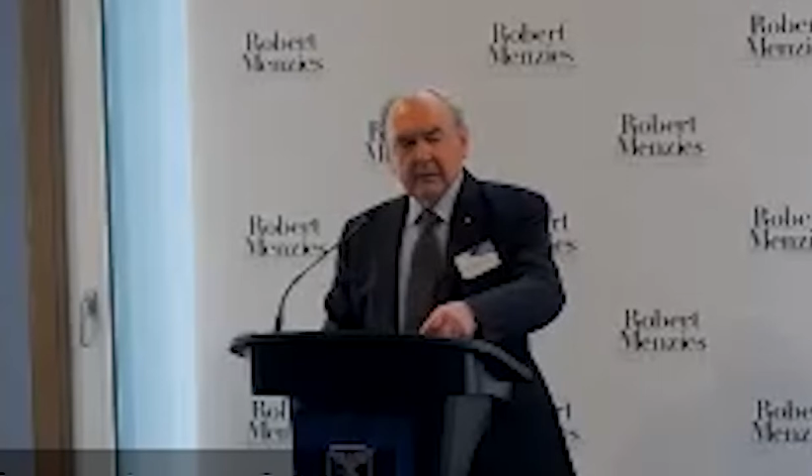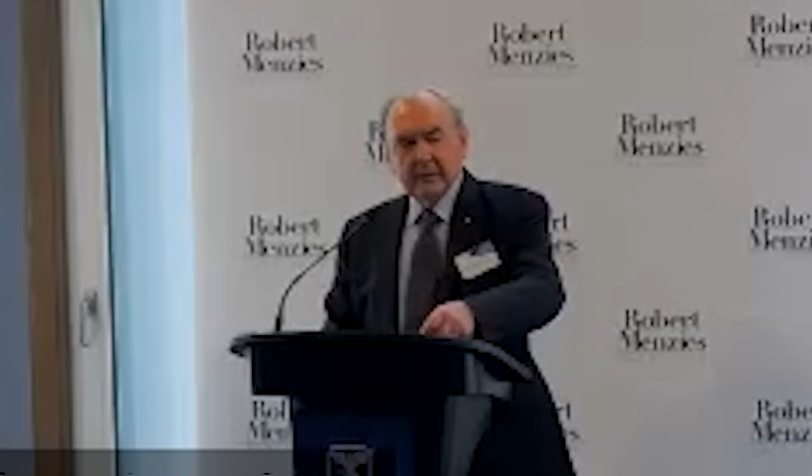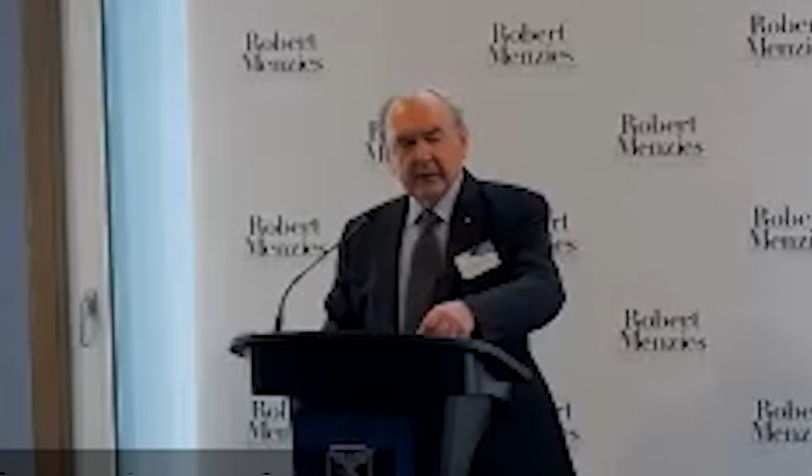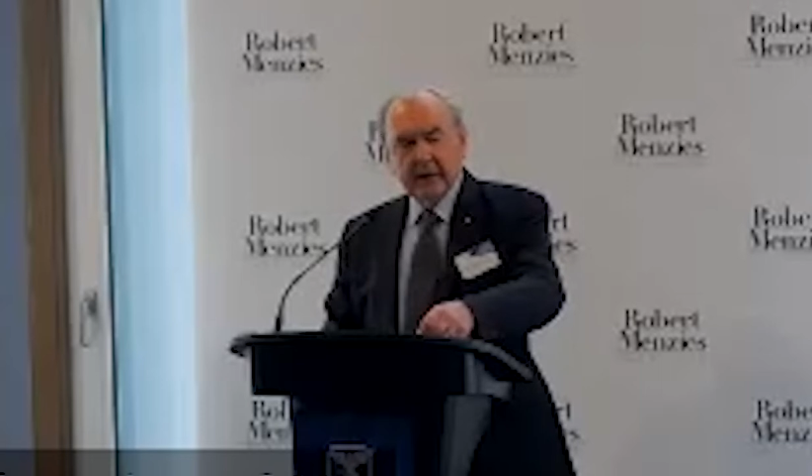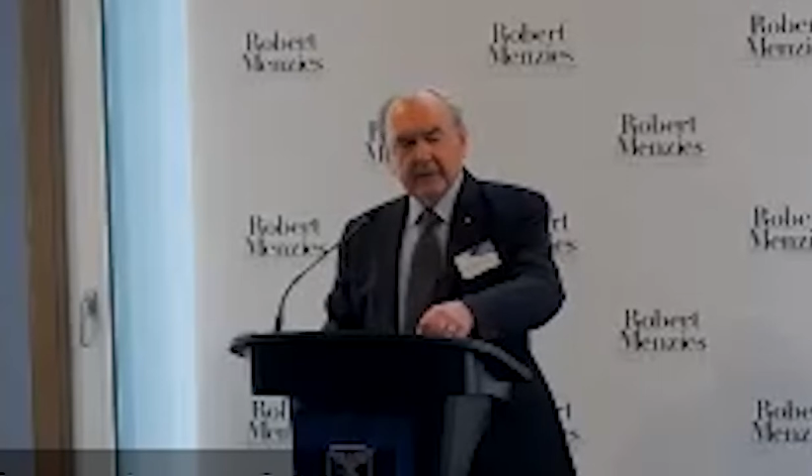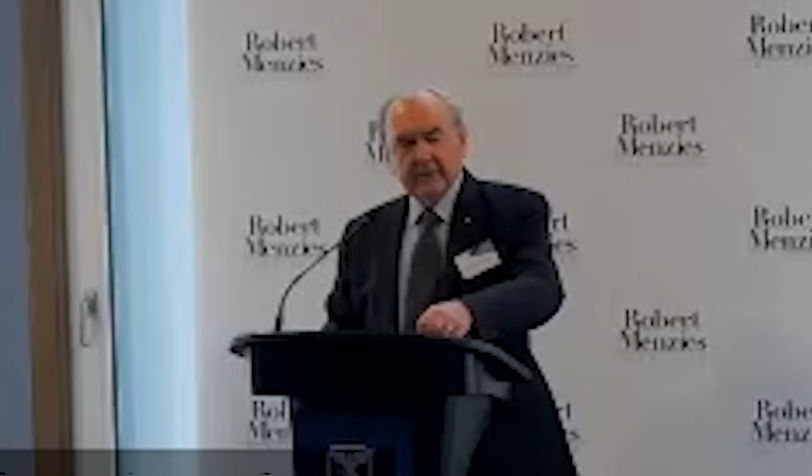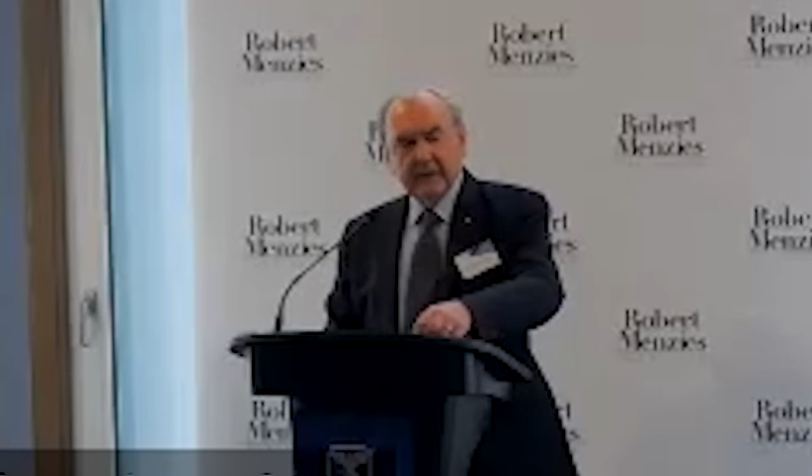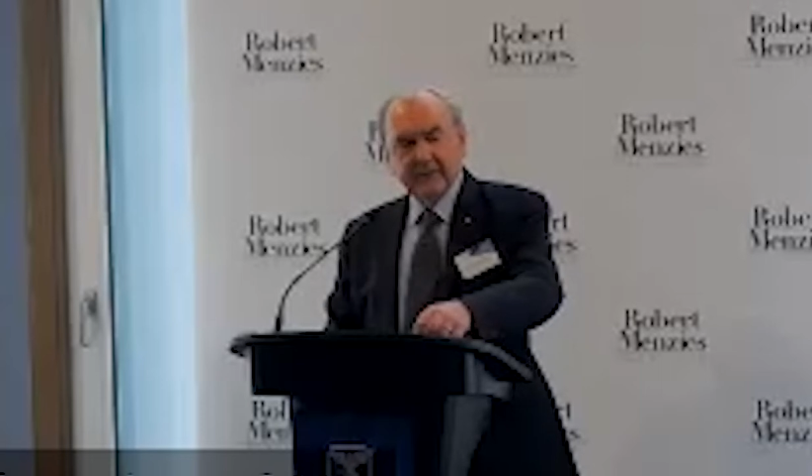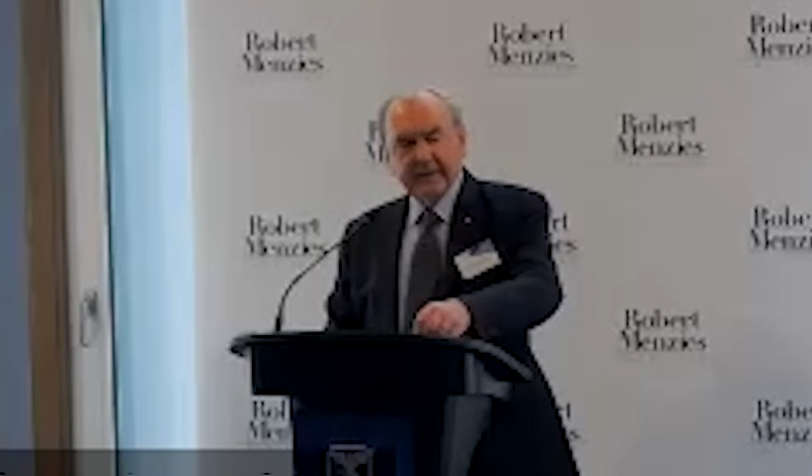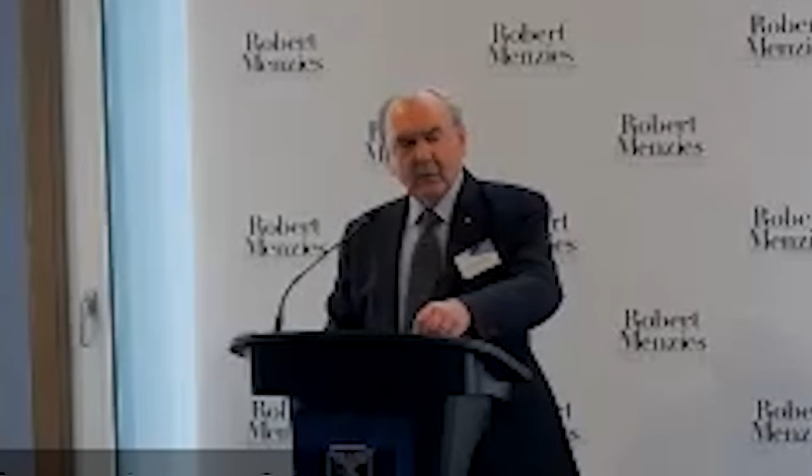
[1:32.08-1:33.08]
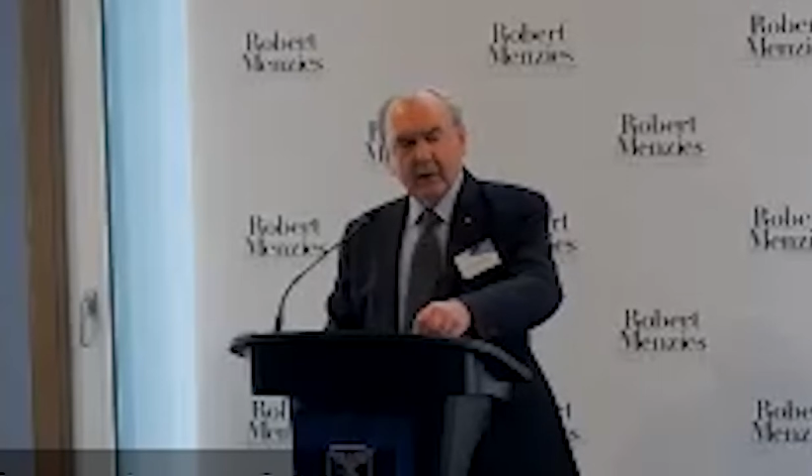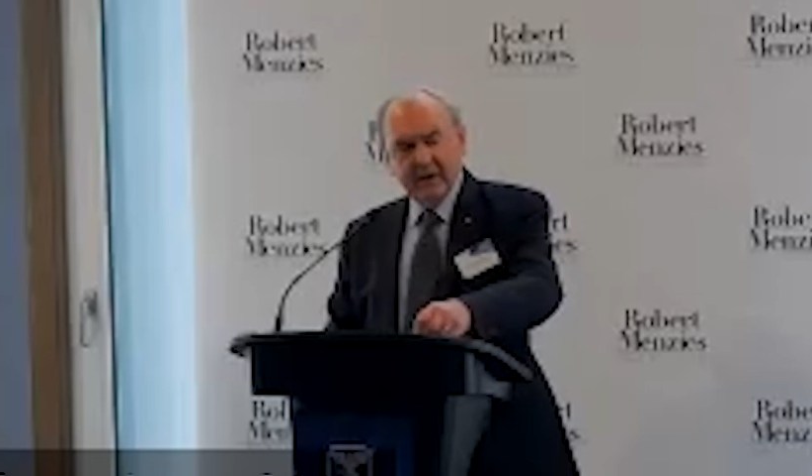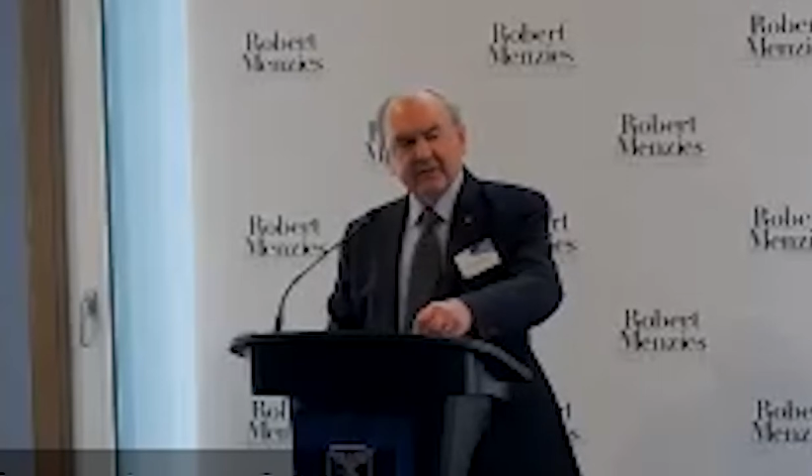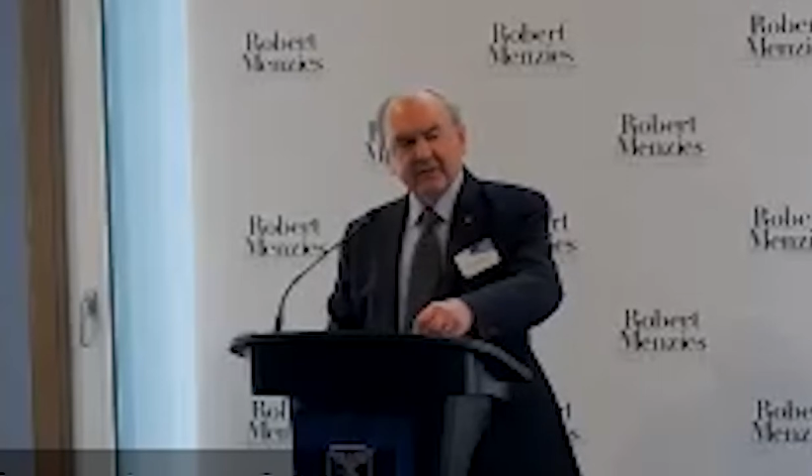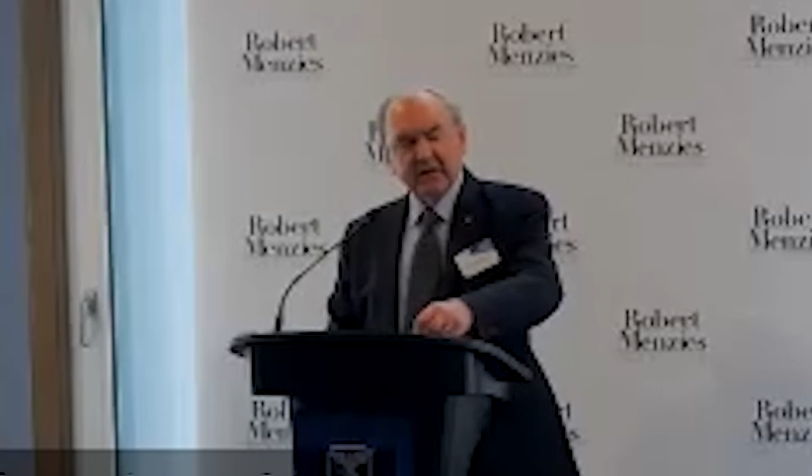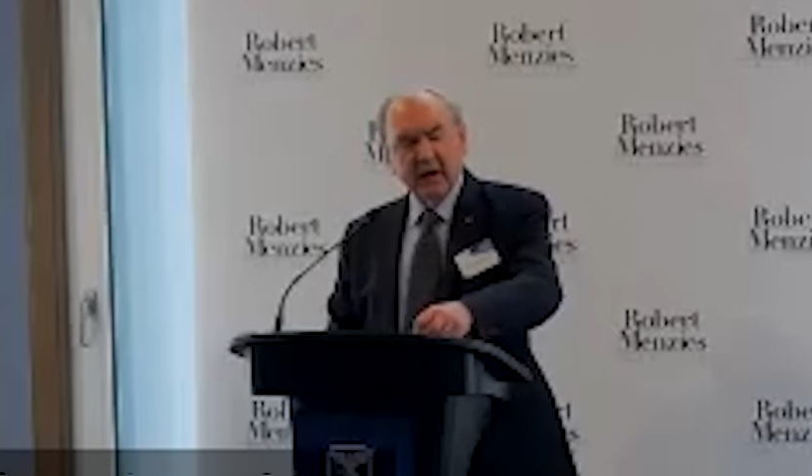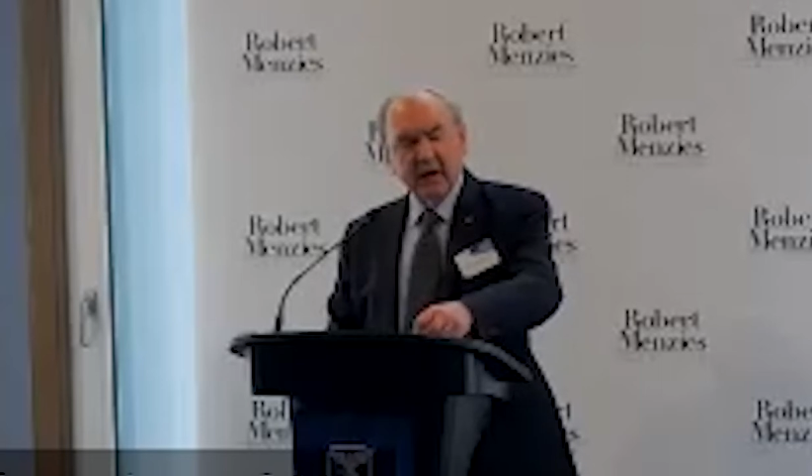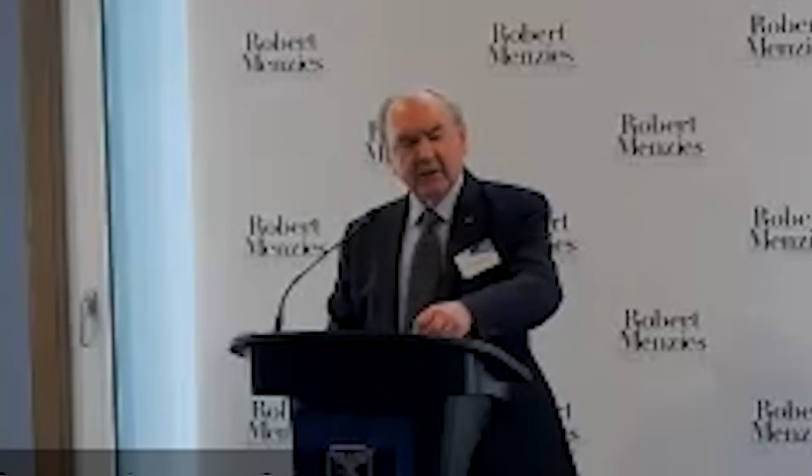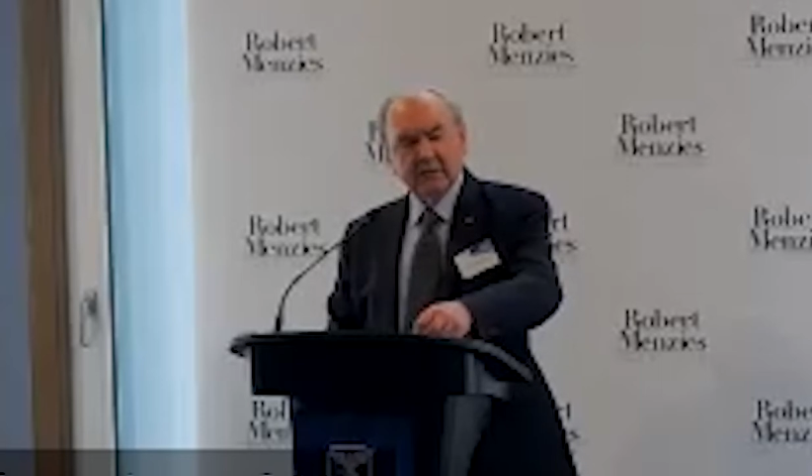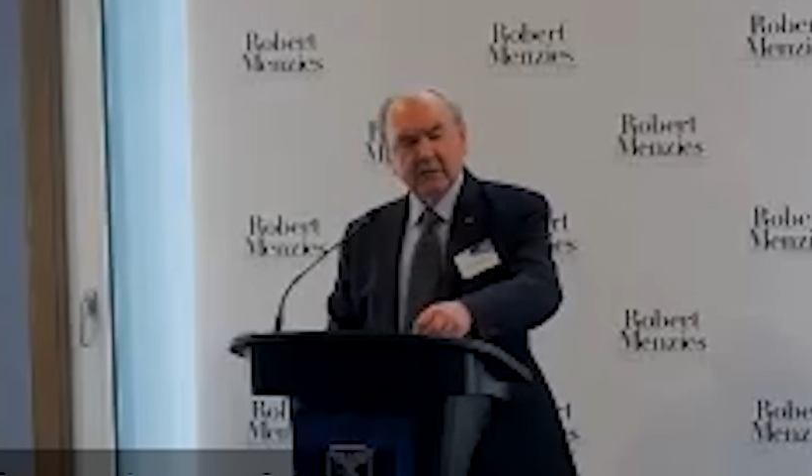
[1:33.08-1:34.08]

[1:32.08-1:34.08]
That if someone is a giant,